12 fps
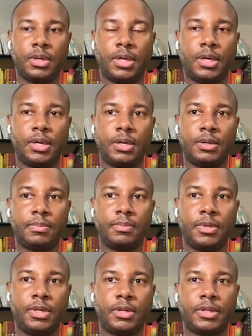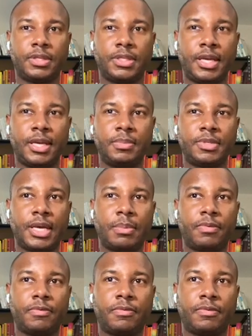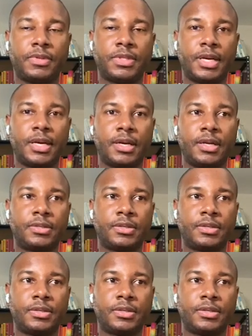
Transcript: the same type of sign.